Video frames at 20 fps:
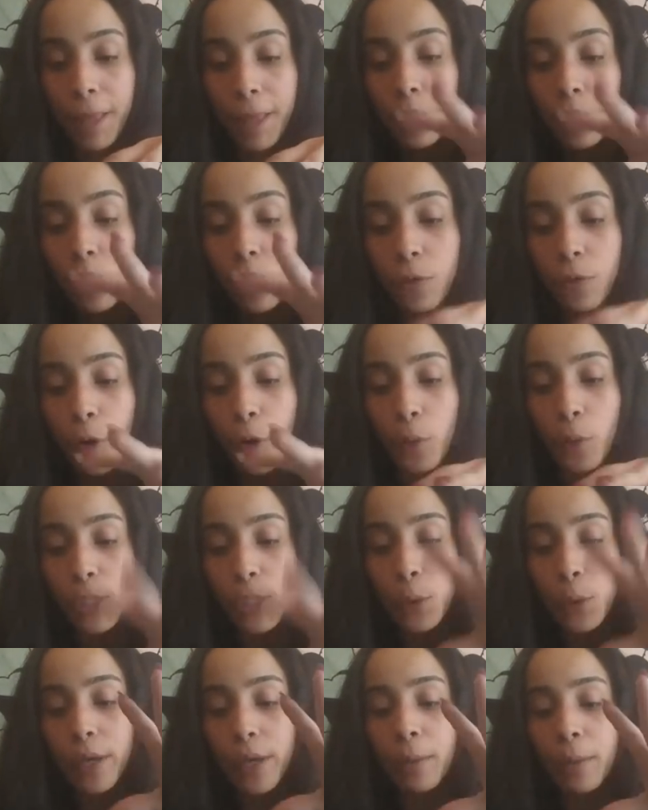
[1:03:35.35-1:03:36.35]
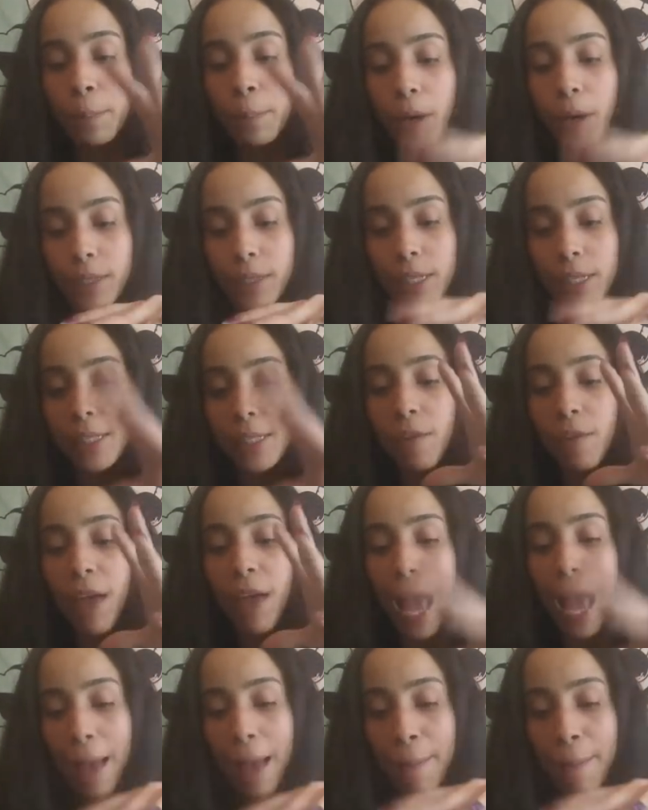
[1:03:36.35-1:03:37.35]
Look forward to an abundance of
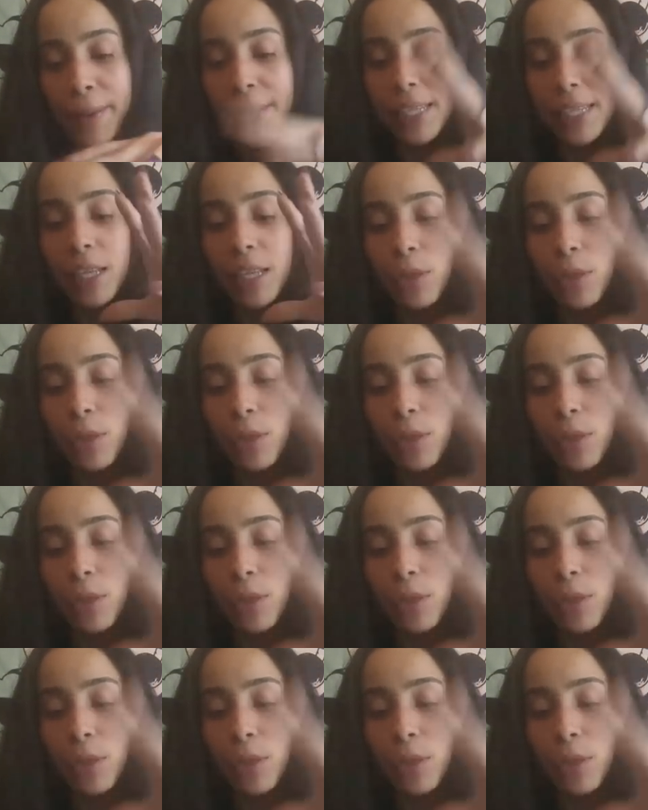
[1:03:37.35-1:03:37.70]
happiness,